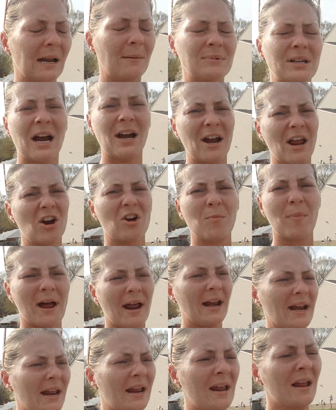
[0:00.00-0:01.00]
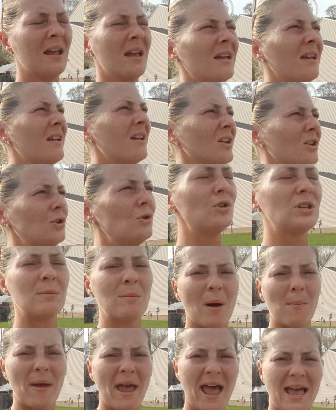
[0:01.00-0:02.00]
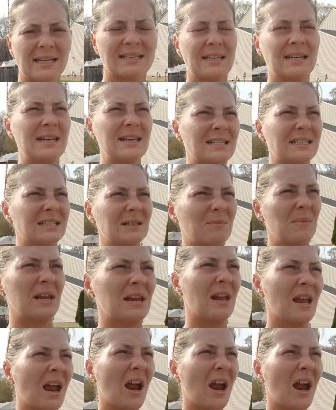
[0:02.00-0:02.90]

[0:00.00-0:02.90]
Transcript: I'm tired of everybody using my past against me.